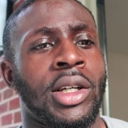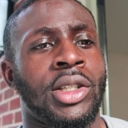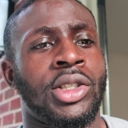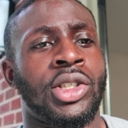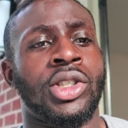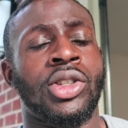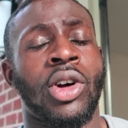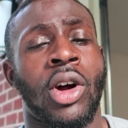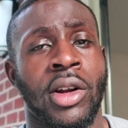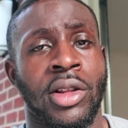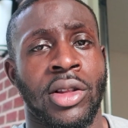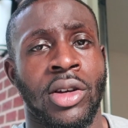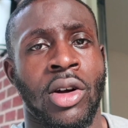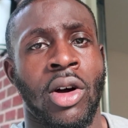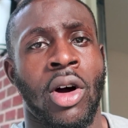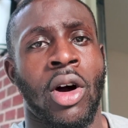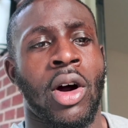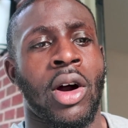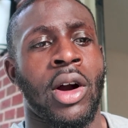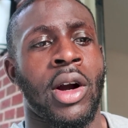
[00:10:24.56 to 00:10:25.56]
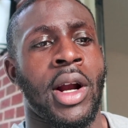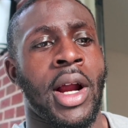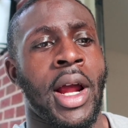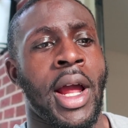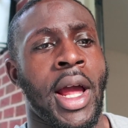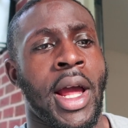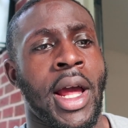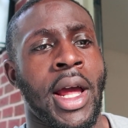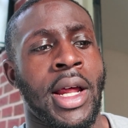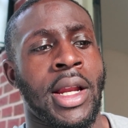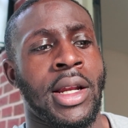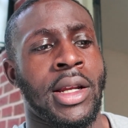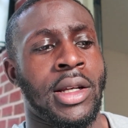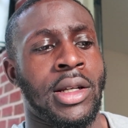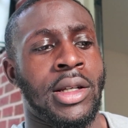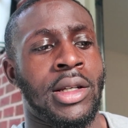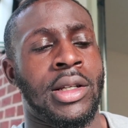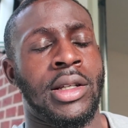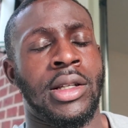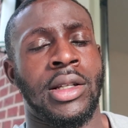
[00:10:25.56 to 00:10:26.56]
Started the car
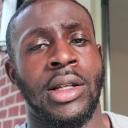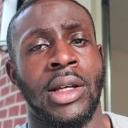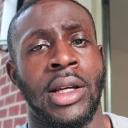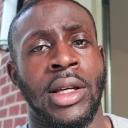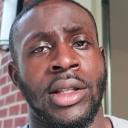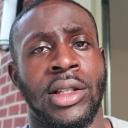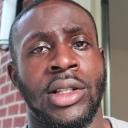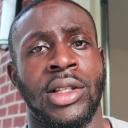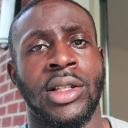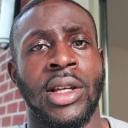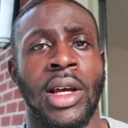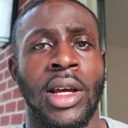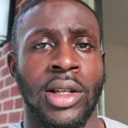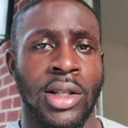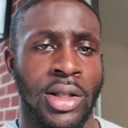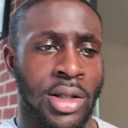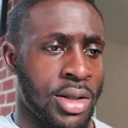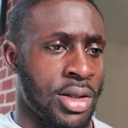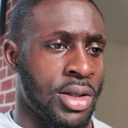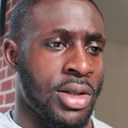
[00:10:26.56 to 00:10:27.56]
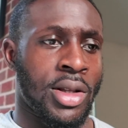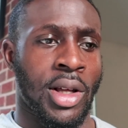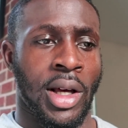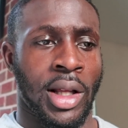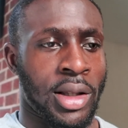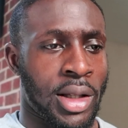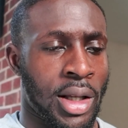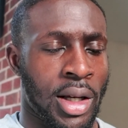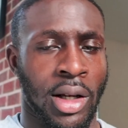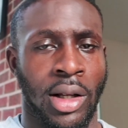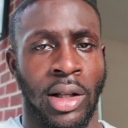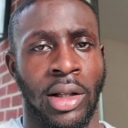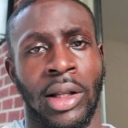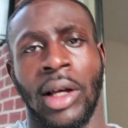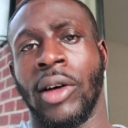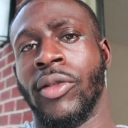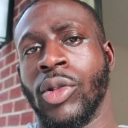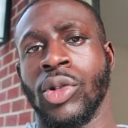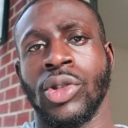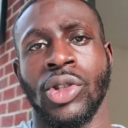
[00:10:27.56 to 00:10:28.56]
and it says that the
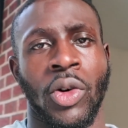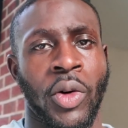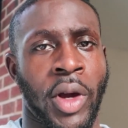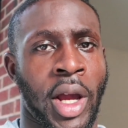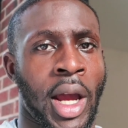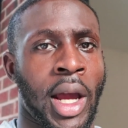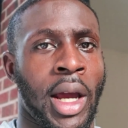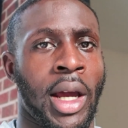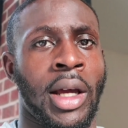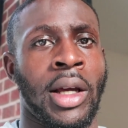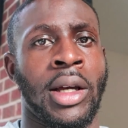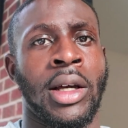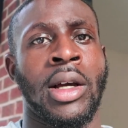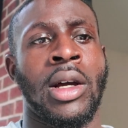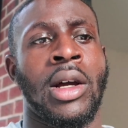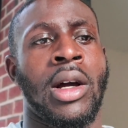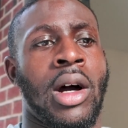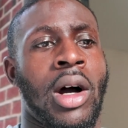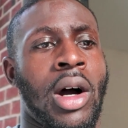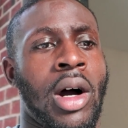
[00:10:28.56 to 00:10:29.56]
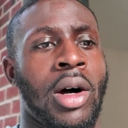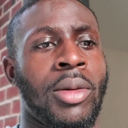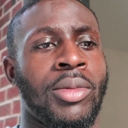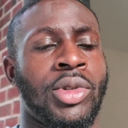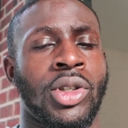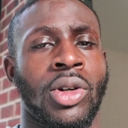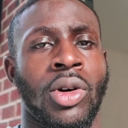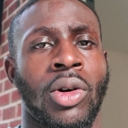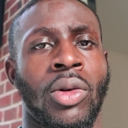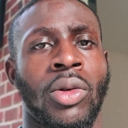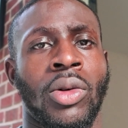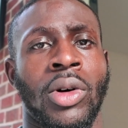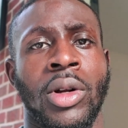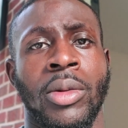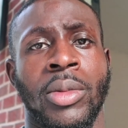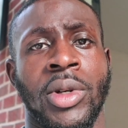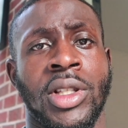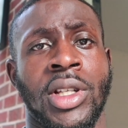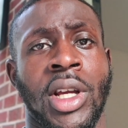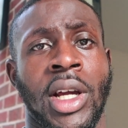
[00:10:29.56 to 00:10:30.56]
level's okay. So
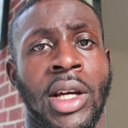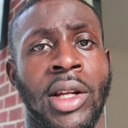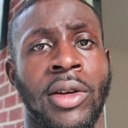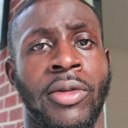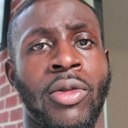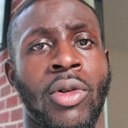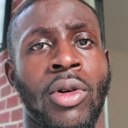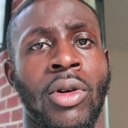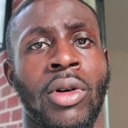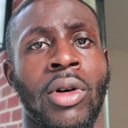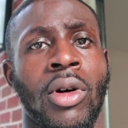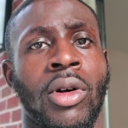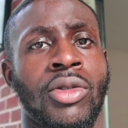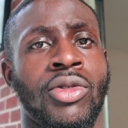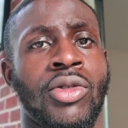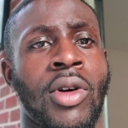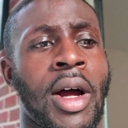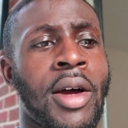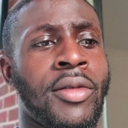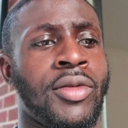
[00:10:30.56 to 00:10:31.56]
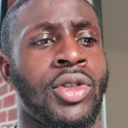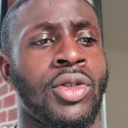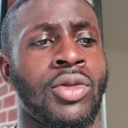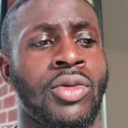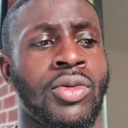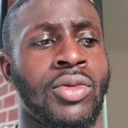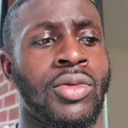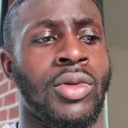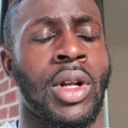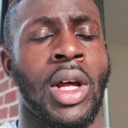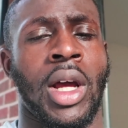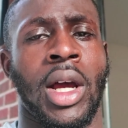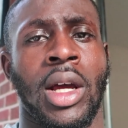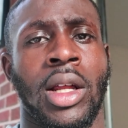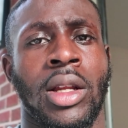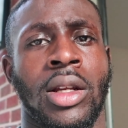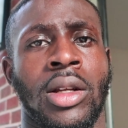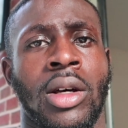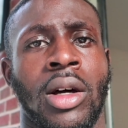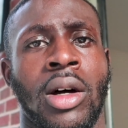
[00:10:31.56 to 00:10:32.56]
gonna be taking it for a drive soon,
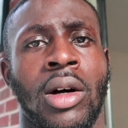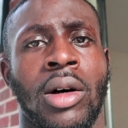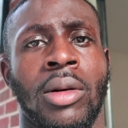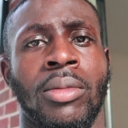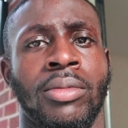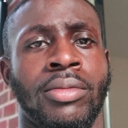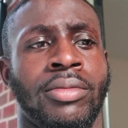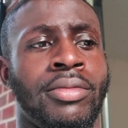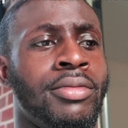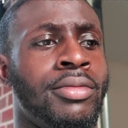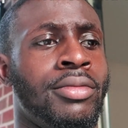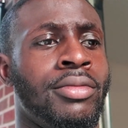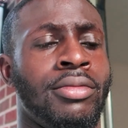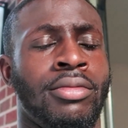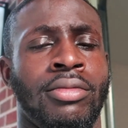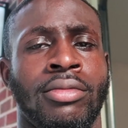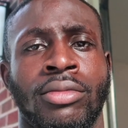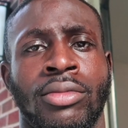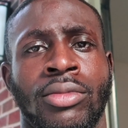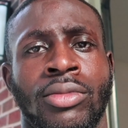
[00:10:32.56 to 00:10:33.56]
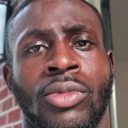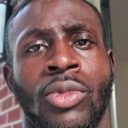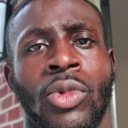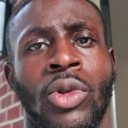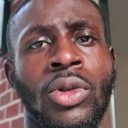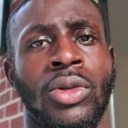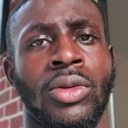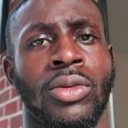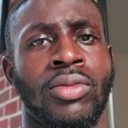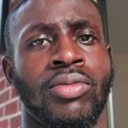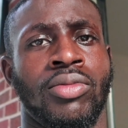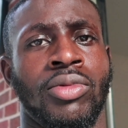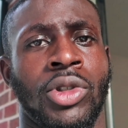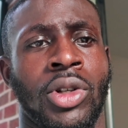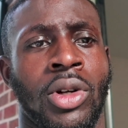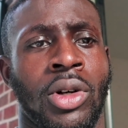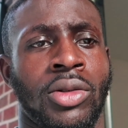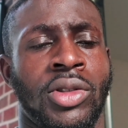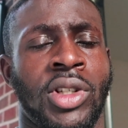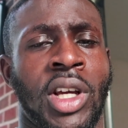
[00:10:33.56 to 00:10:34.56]
and we'll,
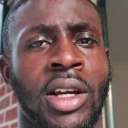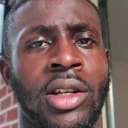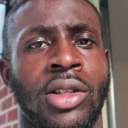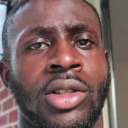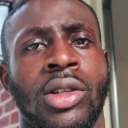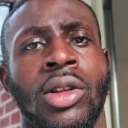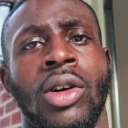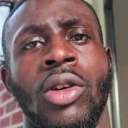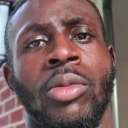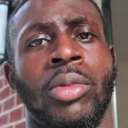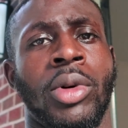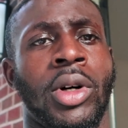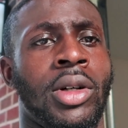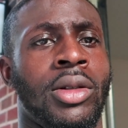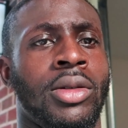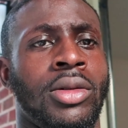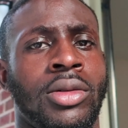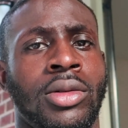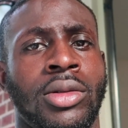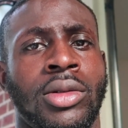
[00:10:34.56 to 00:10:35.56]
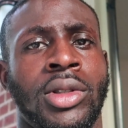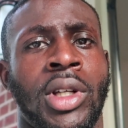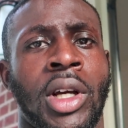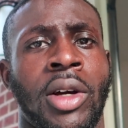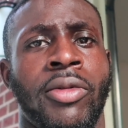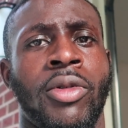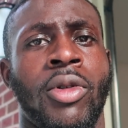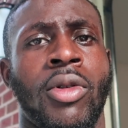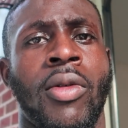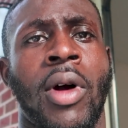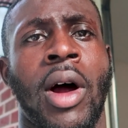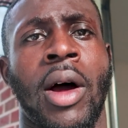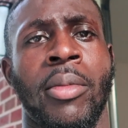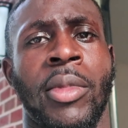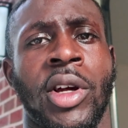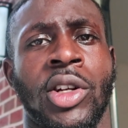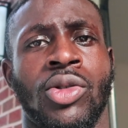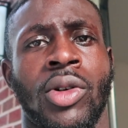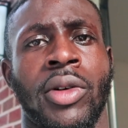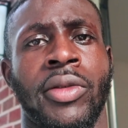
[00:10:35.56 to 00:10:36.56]
you know, take it slow, but take it for a ride,
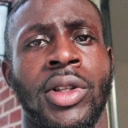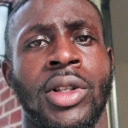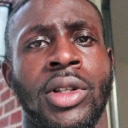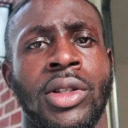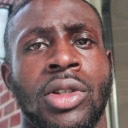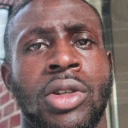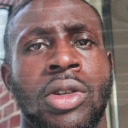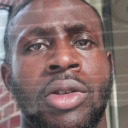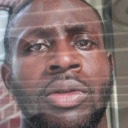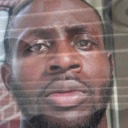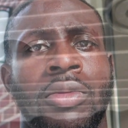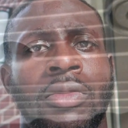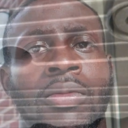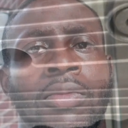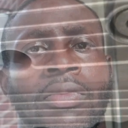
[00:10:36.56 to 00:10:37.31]
make sure everything's good.